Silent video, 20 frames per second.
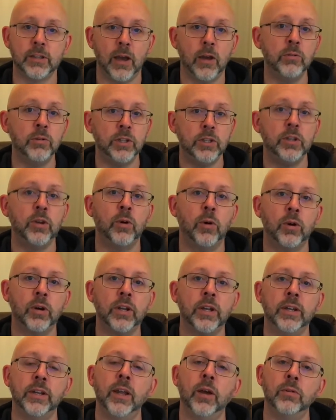Only you're going
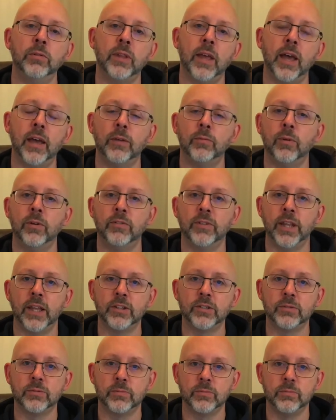to know that, whether
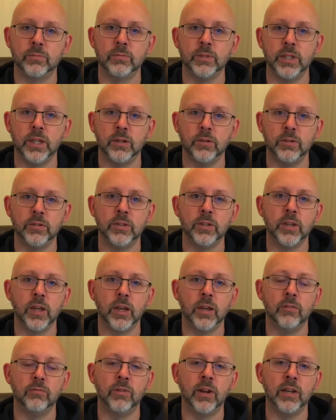that's
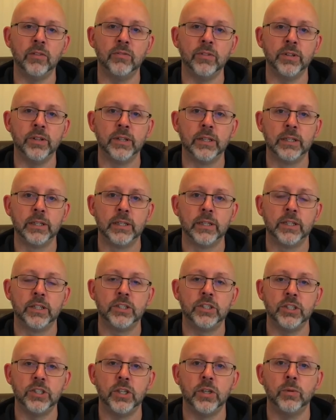relevant
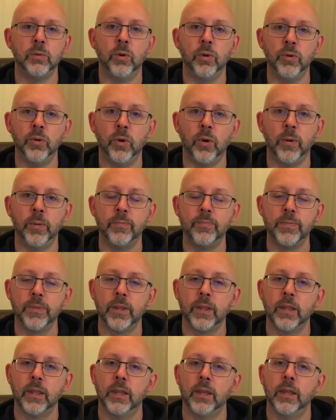to you or
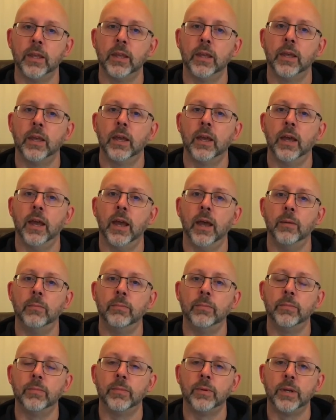not.